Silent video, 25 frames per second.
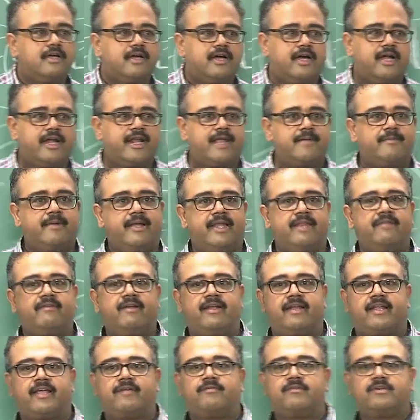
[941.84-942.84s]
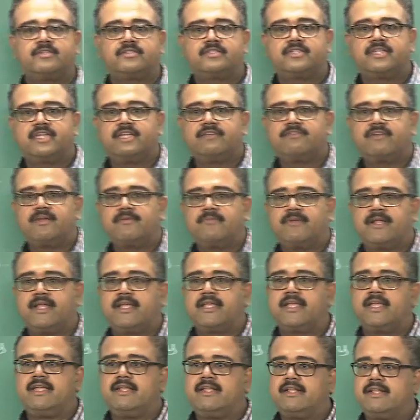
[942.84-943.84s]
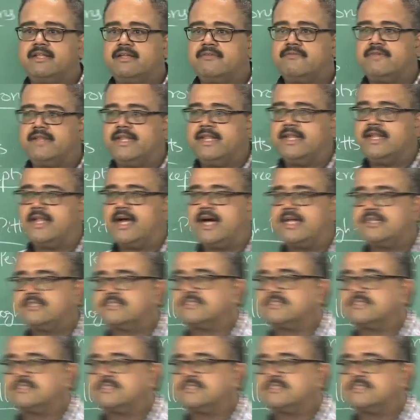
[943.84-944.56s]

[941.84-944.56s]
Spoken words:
and I might even diverge if I am taking very large